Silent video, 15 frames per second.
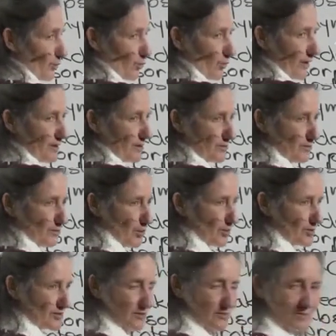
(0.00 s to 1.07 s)
the wheat and
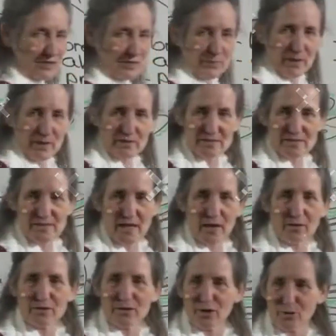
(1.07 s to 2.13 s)
bought some spelt
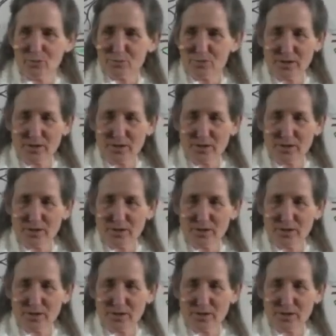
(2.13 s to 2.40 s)
sourdough